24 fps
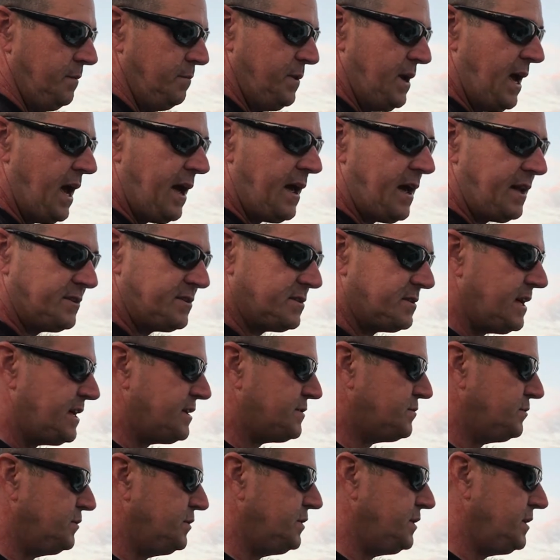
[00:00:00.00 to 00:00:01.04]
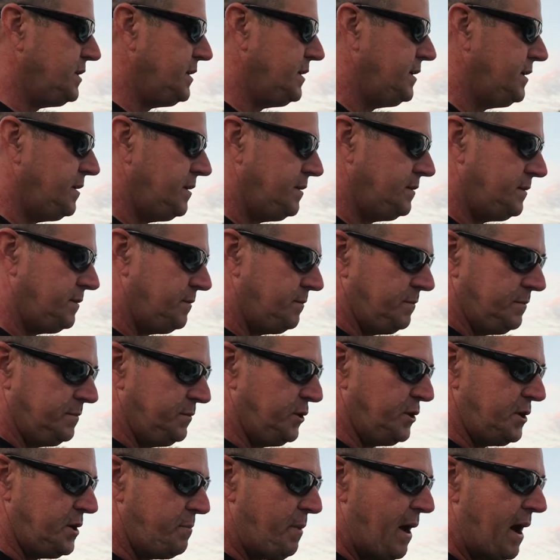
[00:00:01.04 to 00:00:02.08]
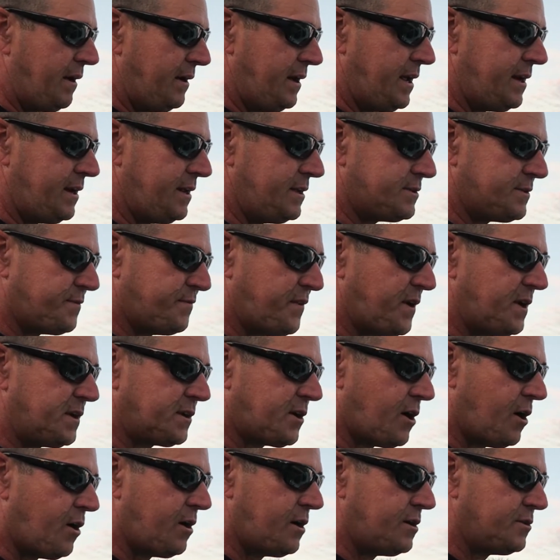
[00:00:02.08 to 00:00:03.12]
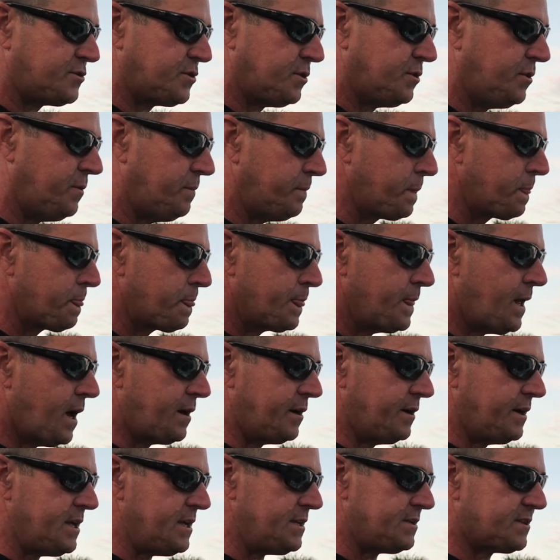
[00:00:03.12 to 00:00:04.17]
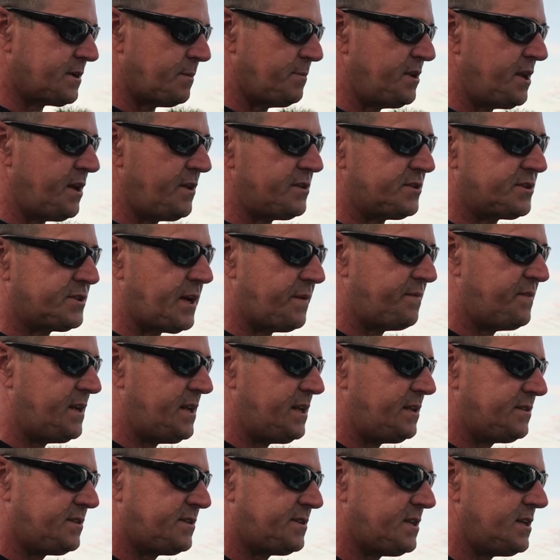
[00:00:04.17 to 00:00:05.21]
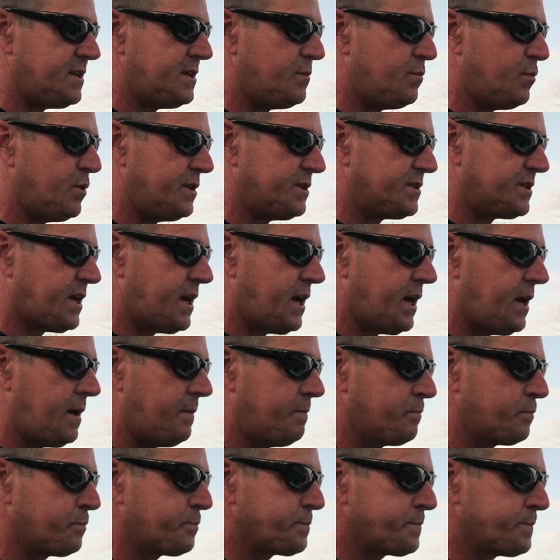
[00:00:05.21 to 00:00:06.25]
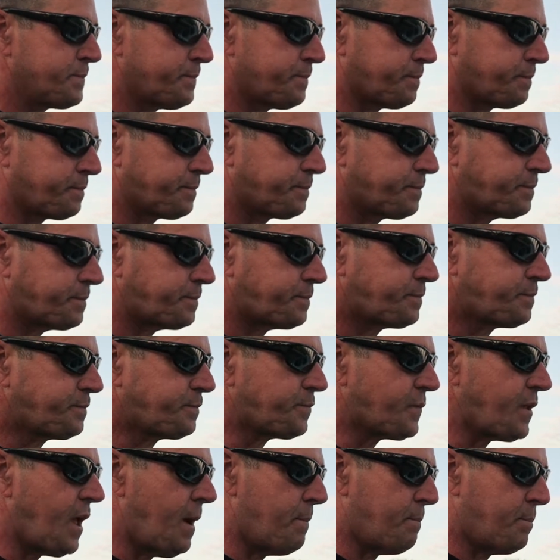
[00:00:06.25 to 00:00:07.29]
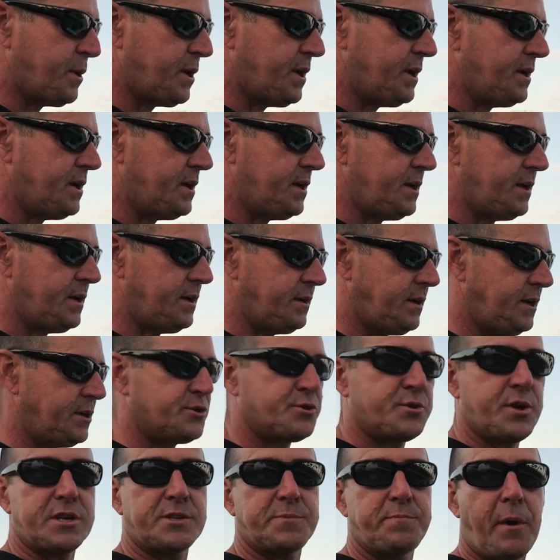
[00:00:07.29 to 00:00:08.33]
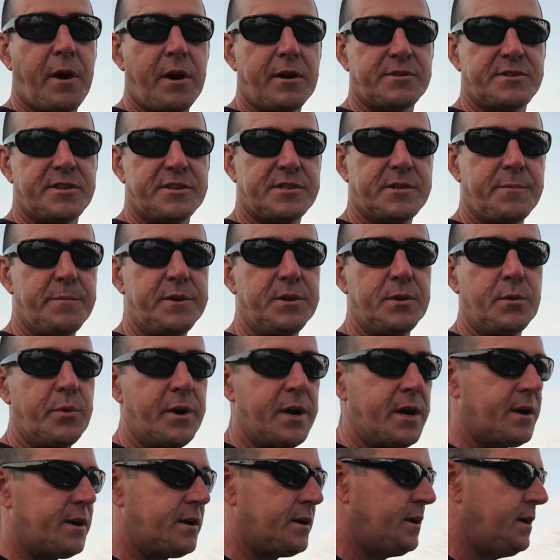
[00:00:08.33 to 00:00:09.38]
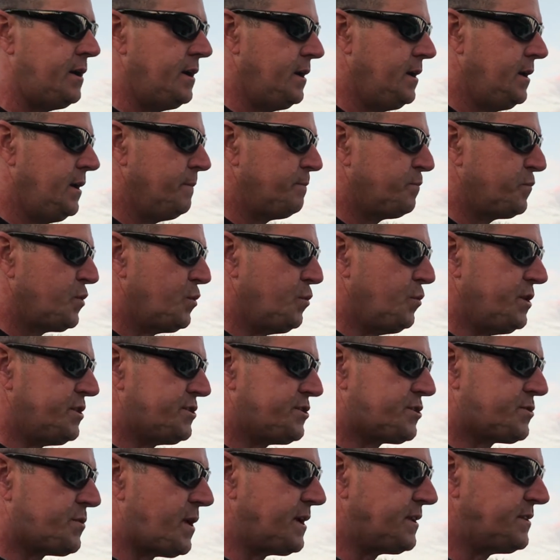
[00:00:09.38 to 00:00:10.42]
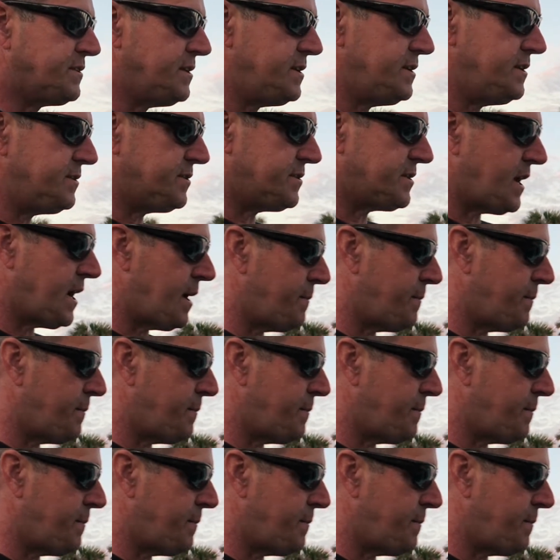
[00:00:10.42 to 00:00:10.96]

Yeah, that's really about it. It's a fun car. So underneath, some of the other stuff you didn't see was I put in a truss bar system in the rear, which strengthens,